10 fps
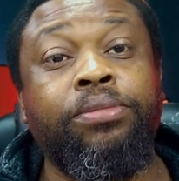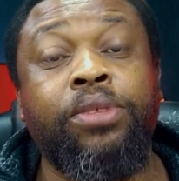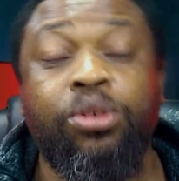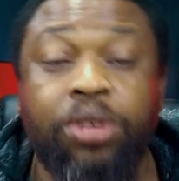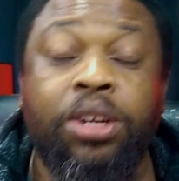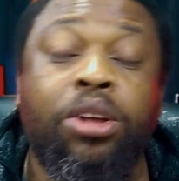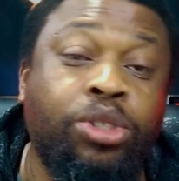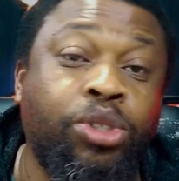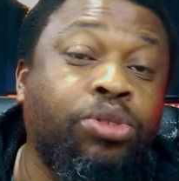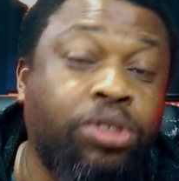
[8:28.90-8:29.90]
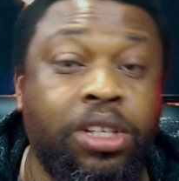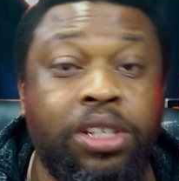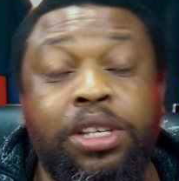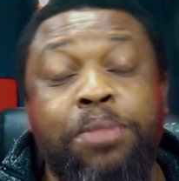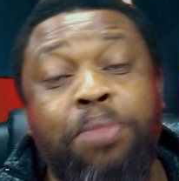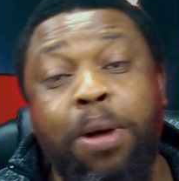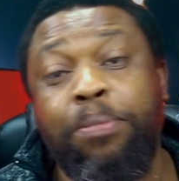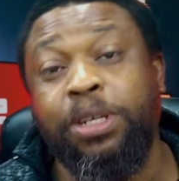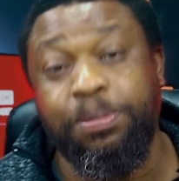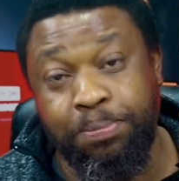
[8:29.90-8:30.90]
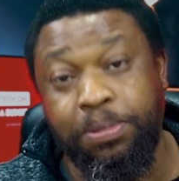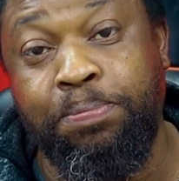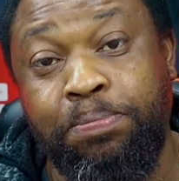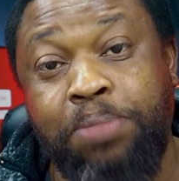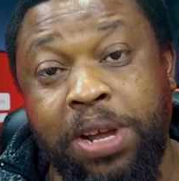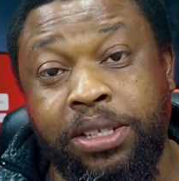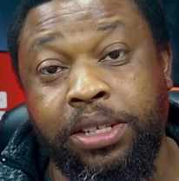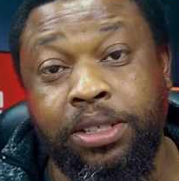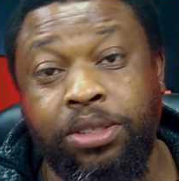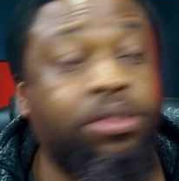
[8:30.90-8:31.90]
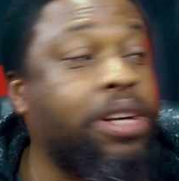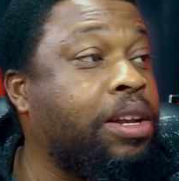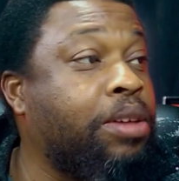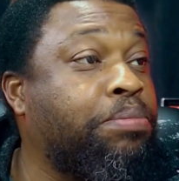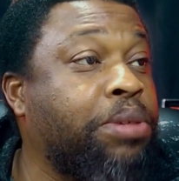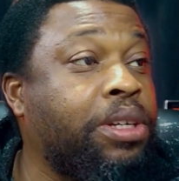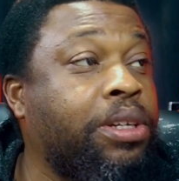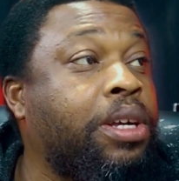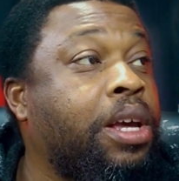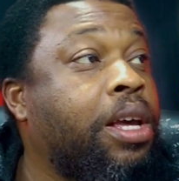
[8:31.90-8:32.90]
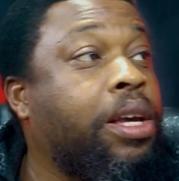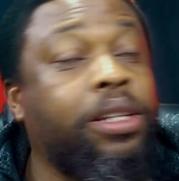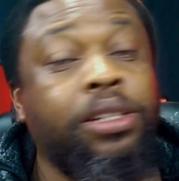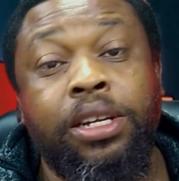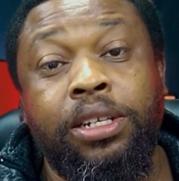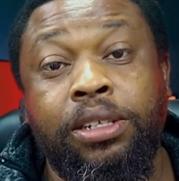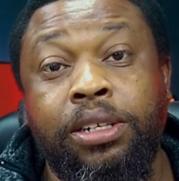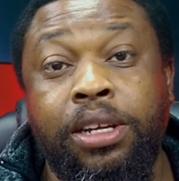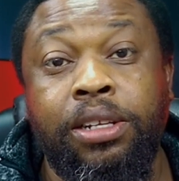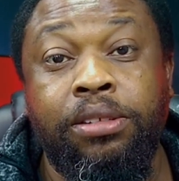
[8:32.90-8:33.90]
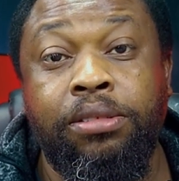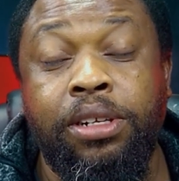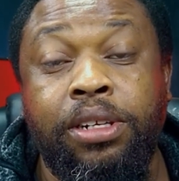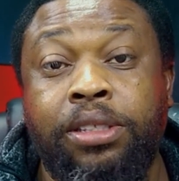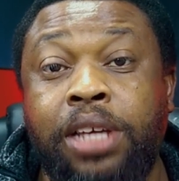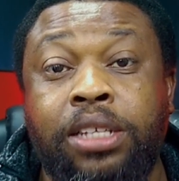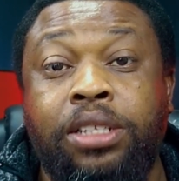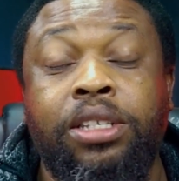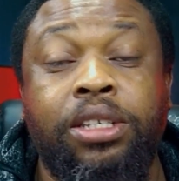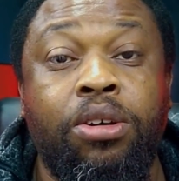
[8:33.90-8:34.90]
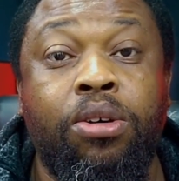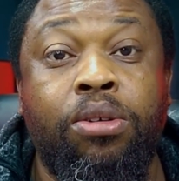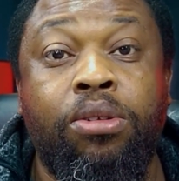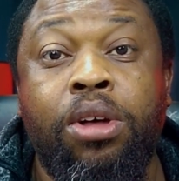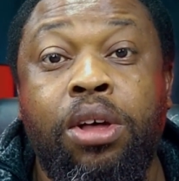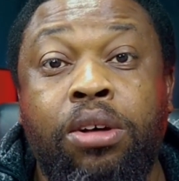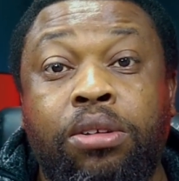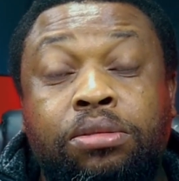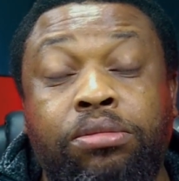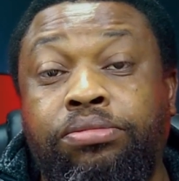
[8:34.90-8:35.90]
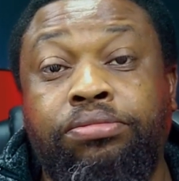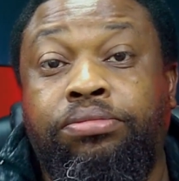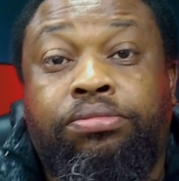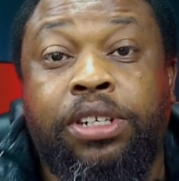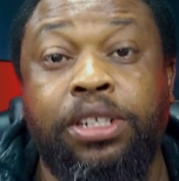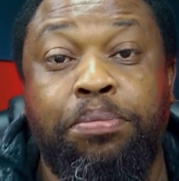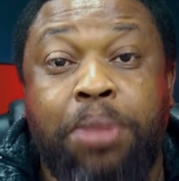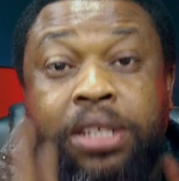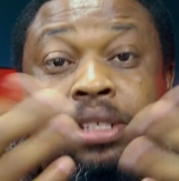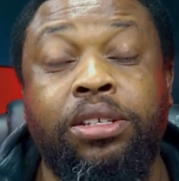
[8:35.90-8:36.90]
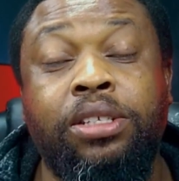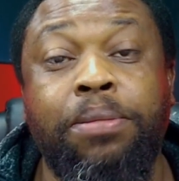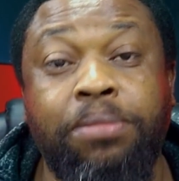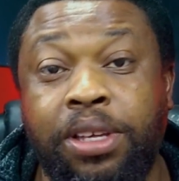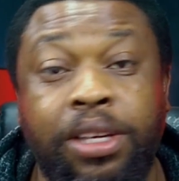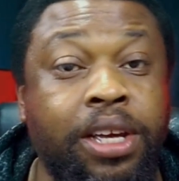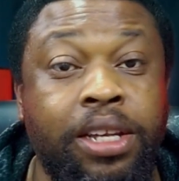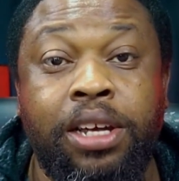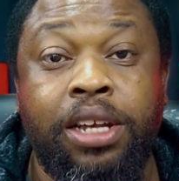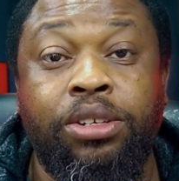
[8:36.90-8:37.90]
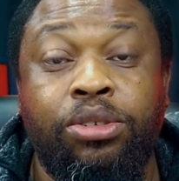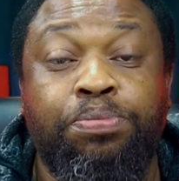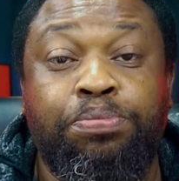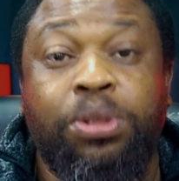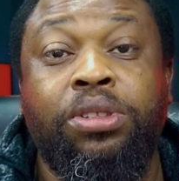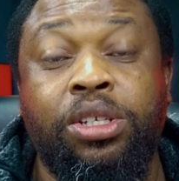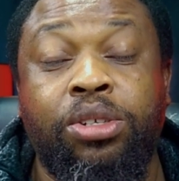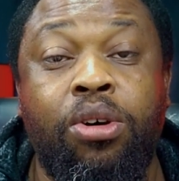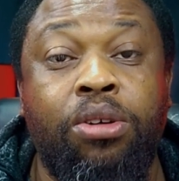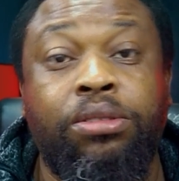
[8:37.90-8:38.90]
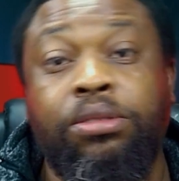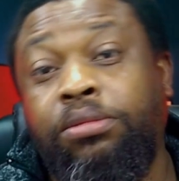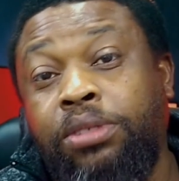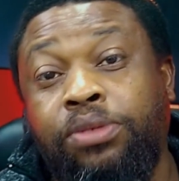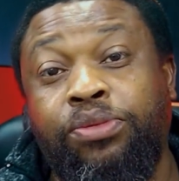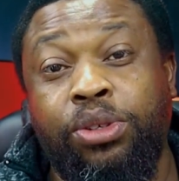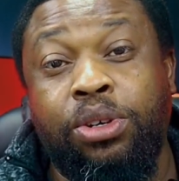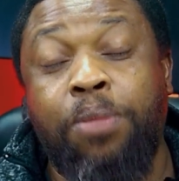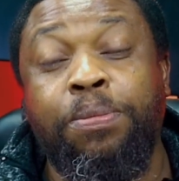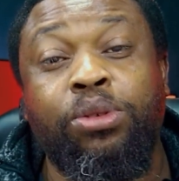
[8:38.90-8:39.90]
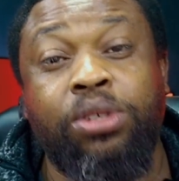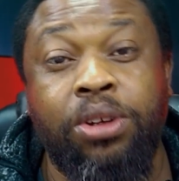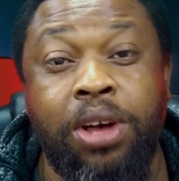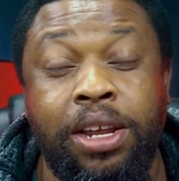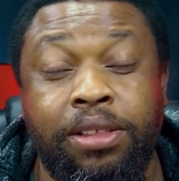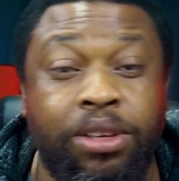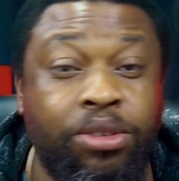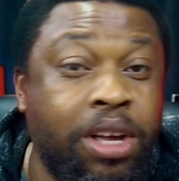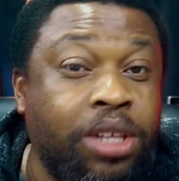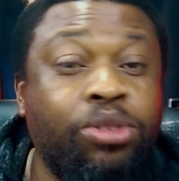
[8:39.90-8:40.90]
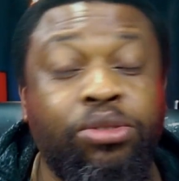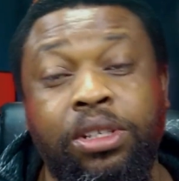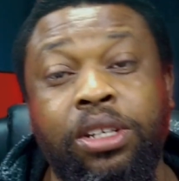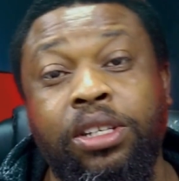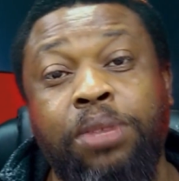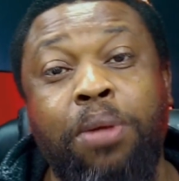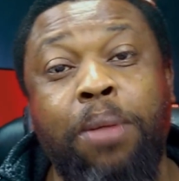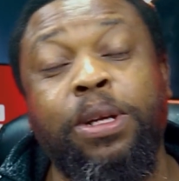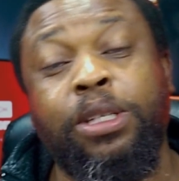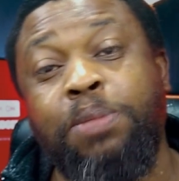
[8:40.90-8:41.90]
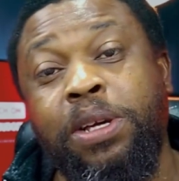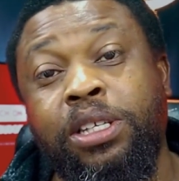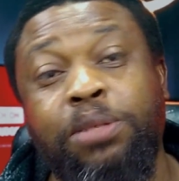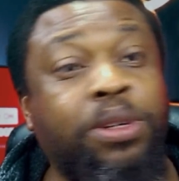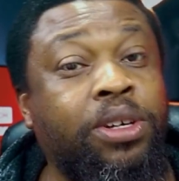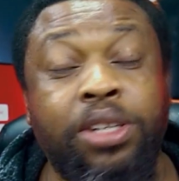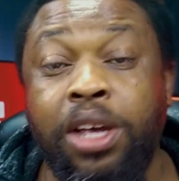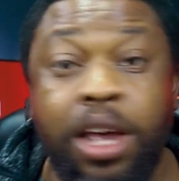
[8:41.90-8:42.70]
You cannot use this in public places. You cannot be in the taxi or in the bus or something and you put this on. If you're commuting or anything, you can't use this in public spaces because